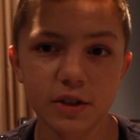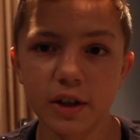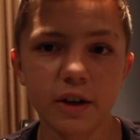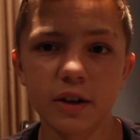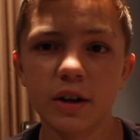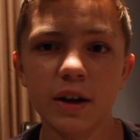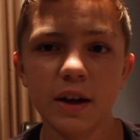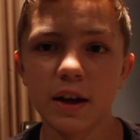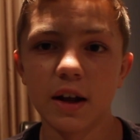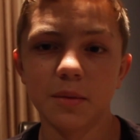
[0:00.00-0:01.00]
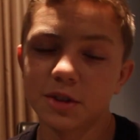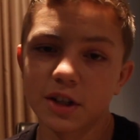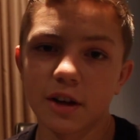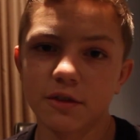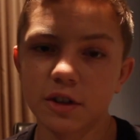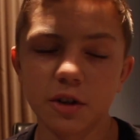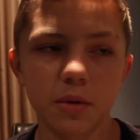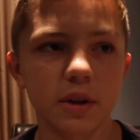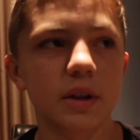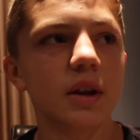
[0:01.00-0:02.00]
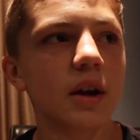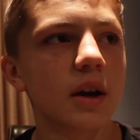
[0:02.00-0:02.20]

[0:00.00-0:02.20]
is there, and I'm just gonna have to deal with it.